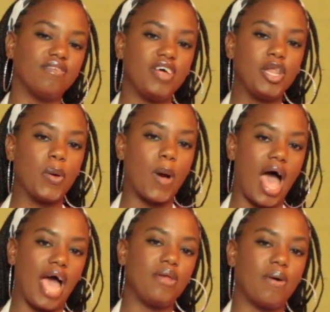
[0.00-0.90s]
video.
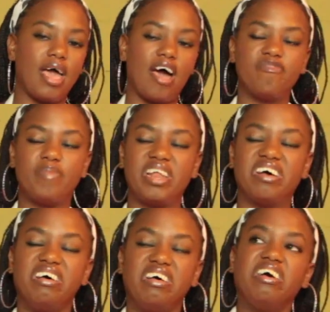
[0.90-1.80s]
I know I have been
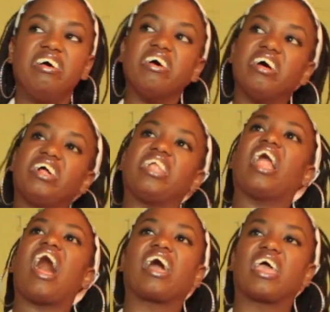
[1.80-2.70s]

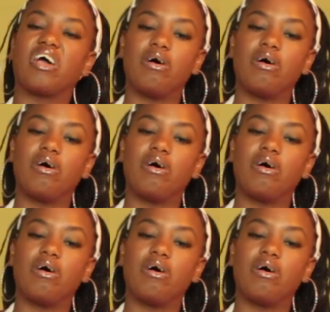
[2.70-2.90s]
lagging